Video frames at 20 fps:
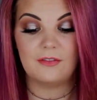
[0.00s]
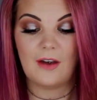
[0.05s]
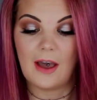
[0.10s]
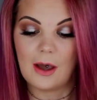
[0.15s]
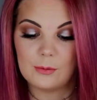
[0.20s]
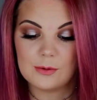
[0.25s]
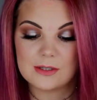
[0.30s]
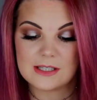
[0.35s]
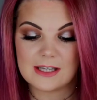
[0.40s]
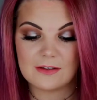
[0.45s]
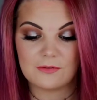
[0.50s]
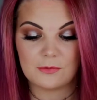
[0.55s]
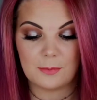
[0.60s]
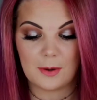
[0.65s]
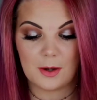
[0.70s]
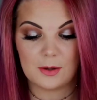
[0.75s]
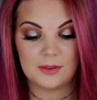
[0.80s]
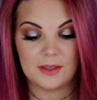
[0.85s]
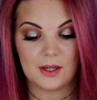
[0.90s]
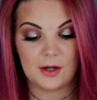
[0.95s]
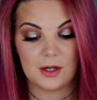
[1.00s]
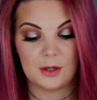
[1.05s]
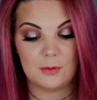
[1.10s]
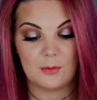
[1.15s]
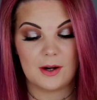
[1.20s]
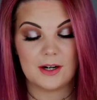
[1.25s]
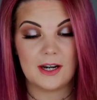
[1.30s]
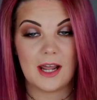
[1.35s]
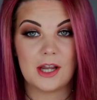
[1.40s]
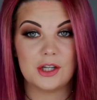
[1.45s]
that was
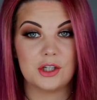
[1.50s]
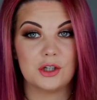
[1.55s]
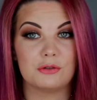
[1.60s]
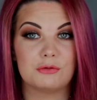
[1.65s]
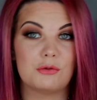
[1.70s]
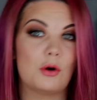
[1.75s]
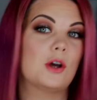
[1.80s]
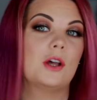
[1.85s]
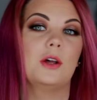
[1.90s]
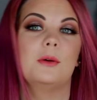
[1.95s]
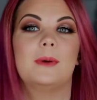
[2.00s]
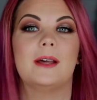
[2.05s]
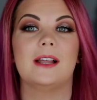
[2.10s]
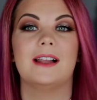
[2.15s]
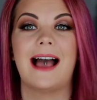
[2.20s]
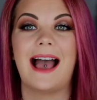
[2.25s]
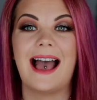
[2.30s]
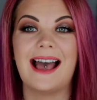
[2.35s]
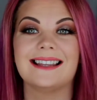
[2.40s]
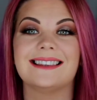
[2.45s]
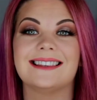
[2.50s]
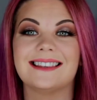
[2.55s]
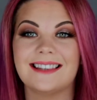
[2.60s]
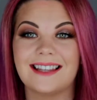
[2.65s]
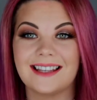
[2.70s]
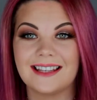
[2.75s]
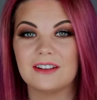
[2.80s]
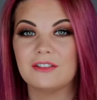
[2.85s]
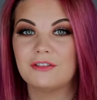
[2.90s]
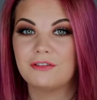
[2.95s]
£7.31, and your Royal Mail
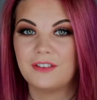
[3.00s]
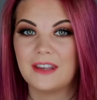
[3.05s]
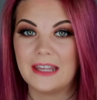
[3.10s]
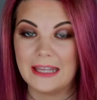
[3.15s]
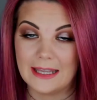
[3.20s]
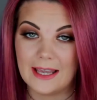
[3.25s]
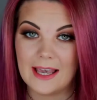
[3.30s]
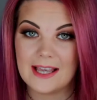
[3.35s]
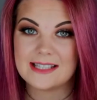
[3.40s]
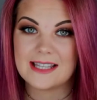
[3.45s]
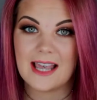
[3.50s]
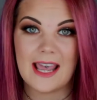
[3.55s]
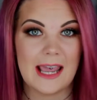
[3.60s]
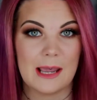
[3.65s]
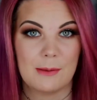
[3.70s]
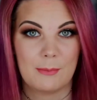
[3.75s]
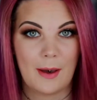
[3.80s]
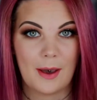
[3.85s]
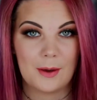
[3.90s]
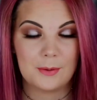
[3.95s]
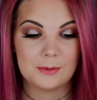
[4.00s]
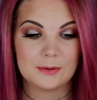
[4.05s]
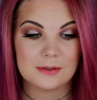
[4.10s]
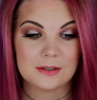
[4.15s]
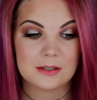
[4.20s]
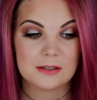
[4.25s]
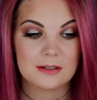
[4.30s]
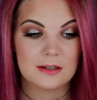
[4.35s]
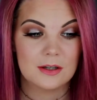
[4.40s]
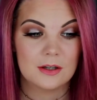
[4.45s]
handling fee is
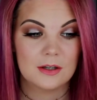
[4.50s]
£8.